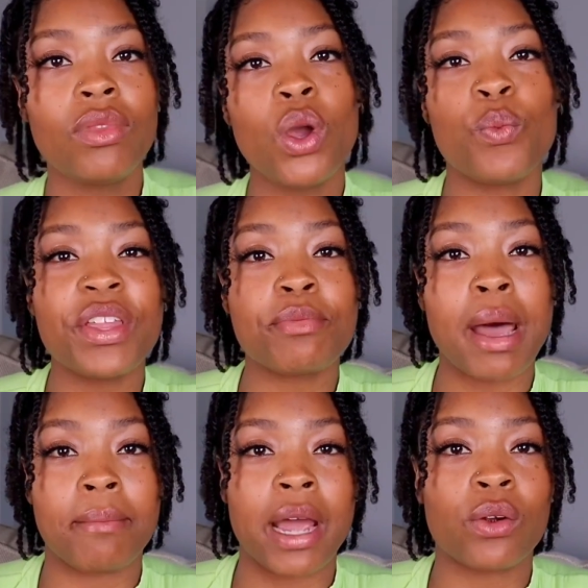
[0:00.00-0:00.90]
With
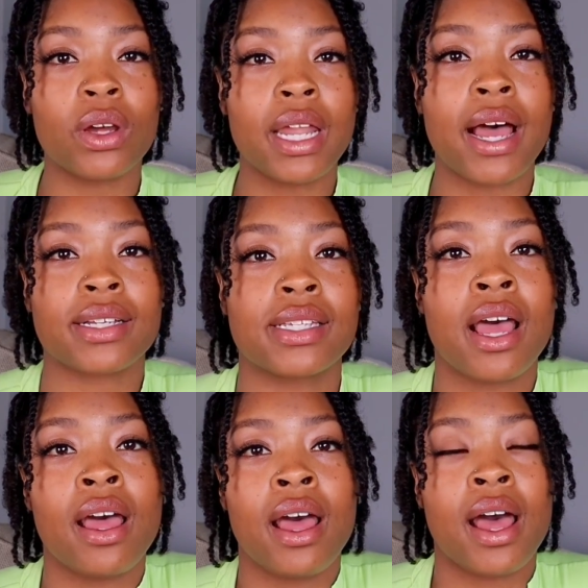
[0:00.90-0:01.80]
my micro locks,
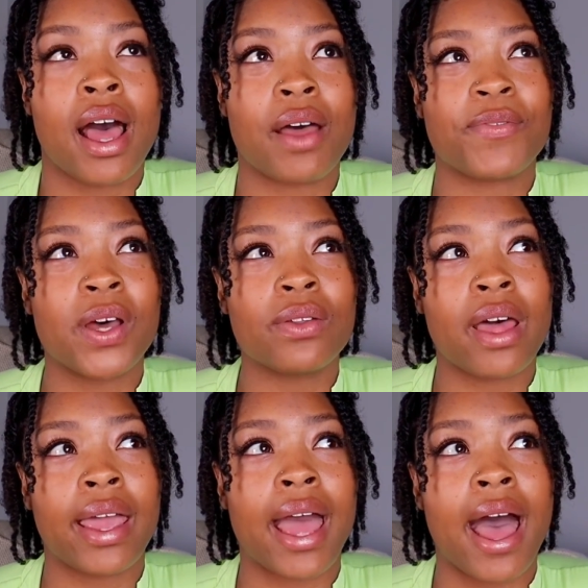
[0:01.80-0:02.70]
I felt
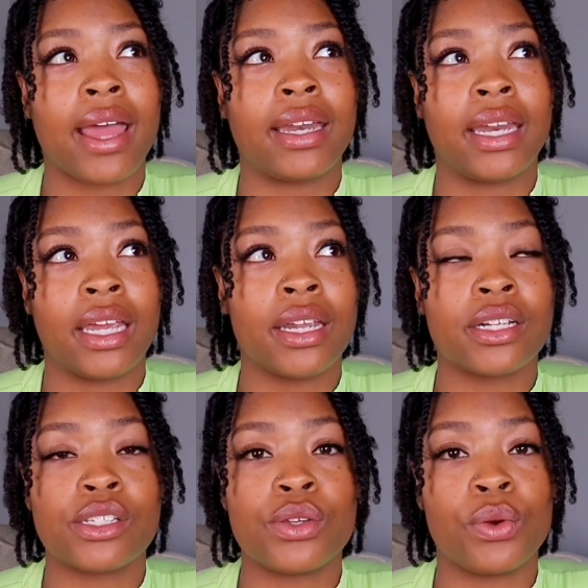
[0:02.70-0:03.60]
like I
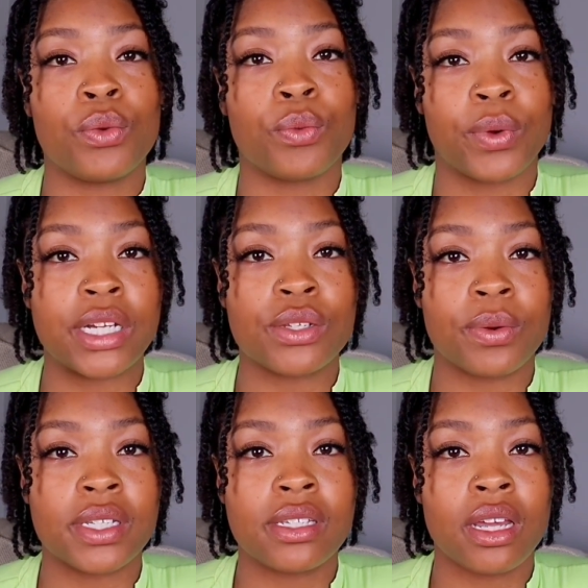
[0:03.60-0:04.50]
needed to
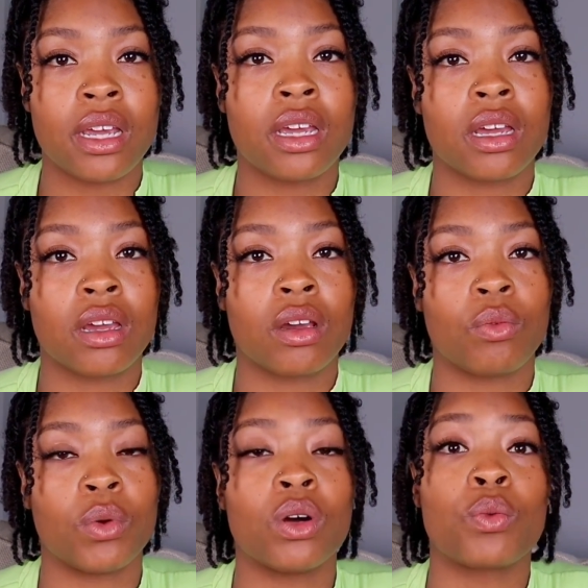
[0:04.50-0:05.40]
retwist it,
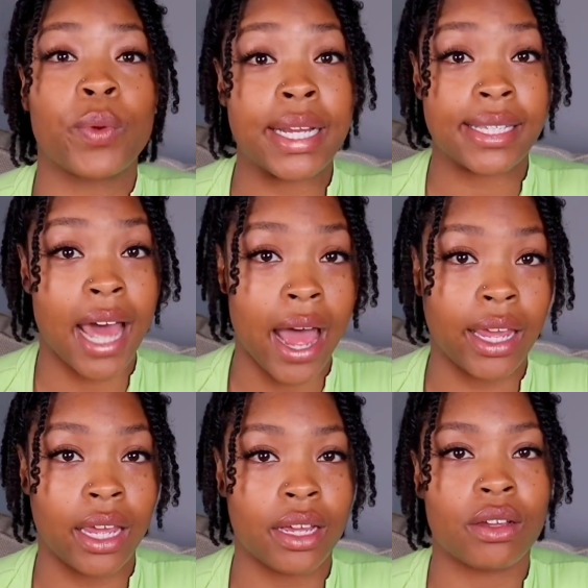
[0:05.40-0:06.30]
well,
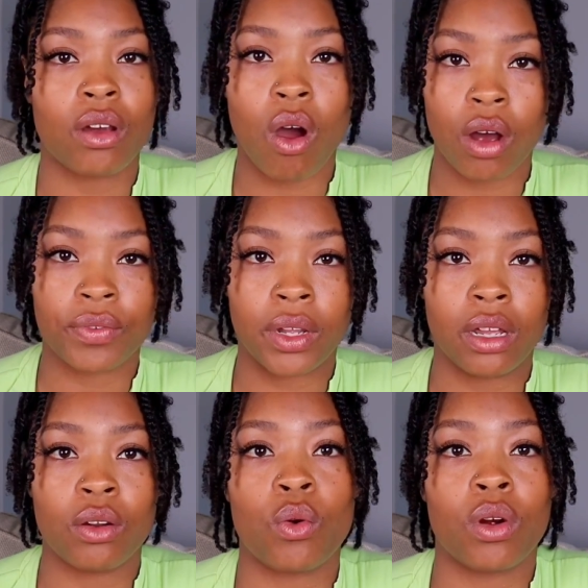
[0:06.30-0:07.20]
retie it
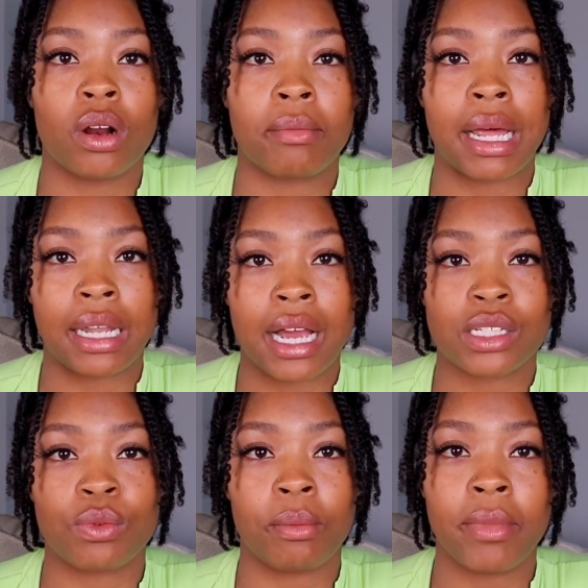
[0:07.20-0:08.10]
often, or my
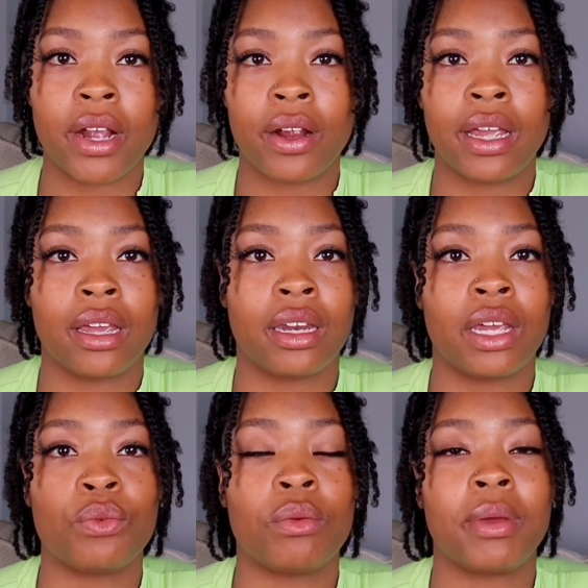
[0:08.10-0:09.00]
locks would marry and
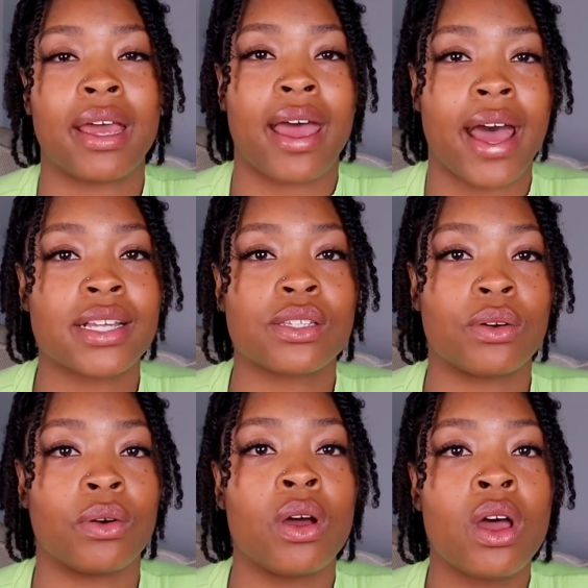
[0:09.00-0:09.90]
it would be a
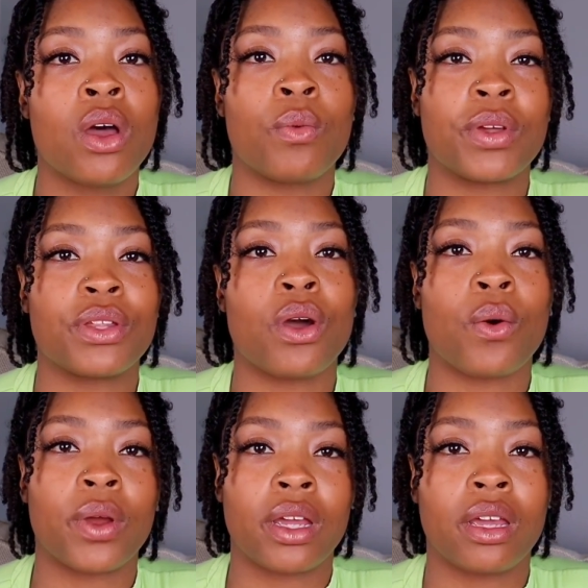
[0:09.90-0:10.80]
hassle with
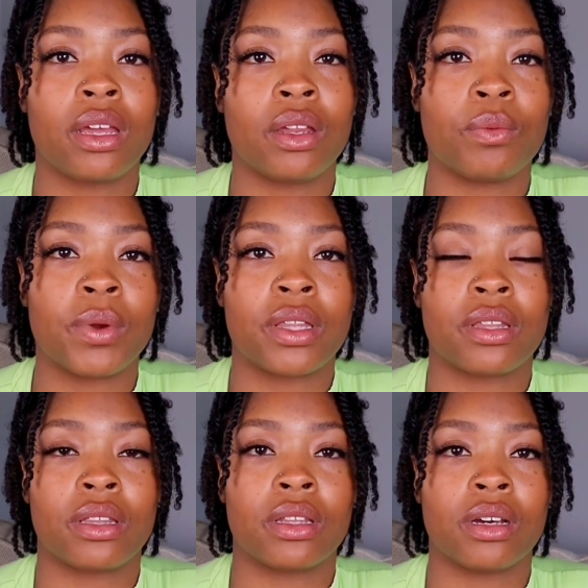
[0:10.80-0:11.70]
going in
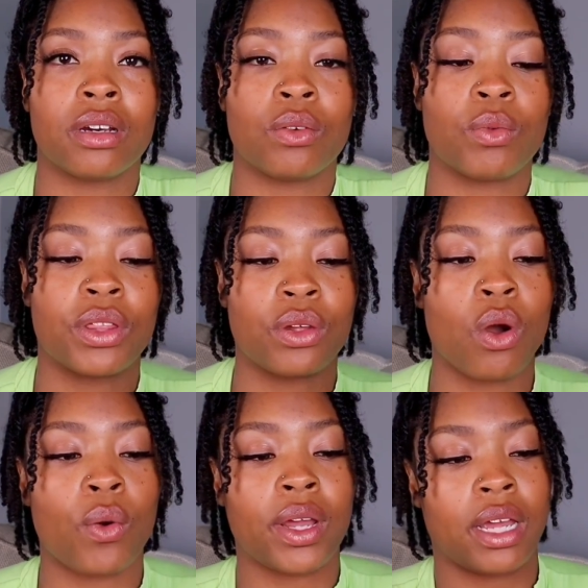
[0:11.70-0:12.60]

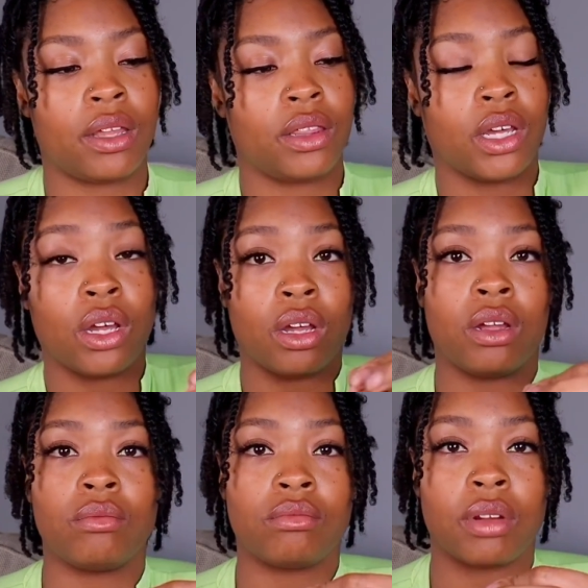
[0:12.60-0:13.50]

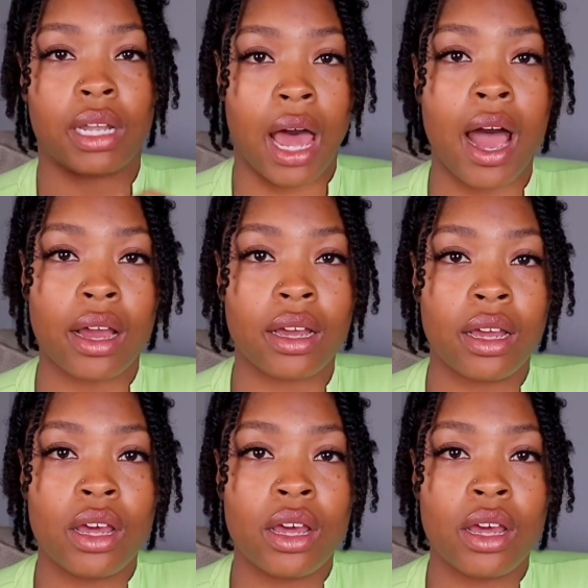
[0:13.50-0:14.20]
the lock